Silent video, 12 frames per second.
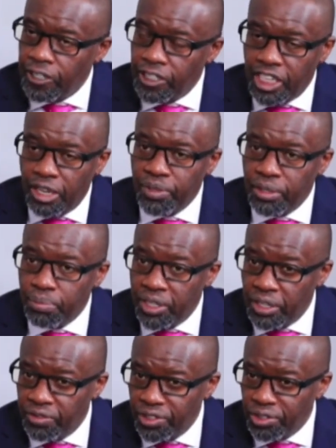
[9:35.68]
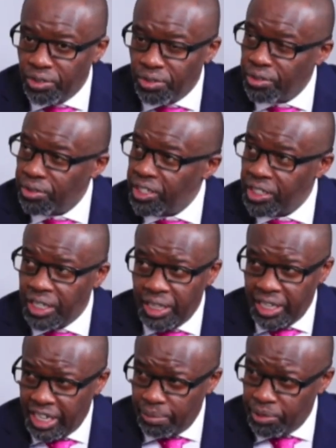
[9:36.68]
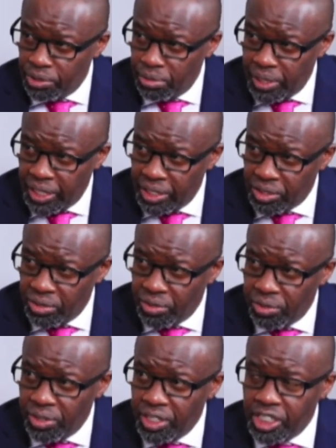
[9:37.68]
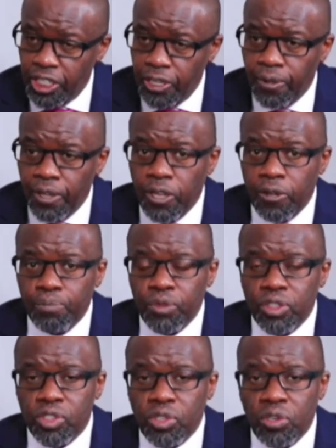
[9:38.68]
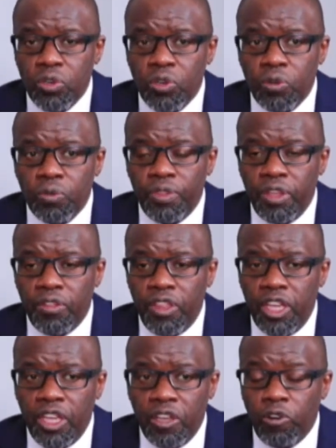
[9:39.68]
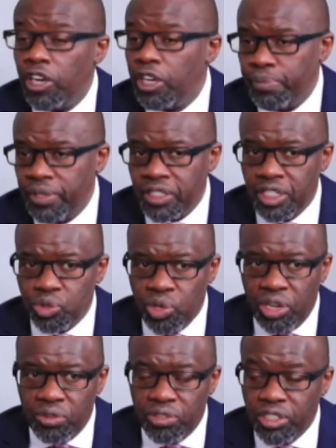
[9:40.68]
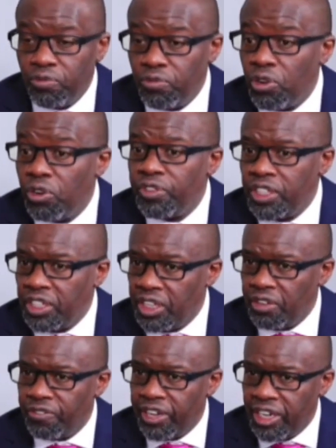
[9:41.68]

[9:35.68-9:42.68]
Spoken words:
Retirement Benefit Authority, and the Capital Markets Authority. So the only business we are not involved in the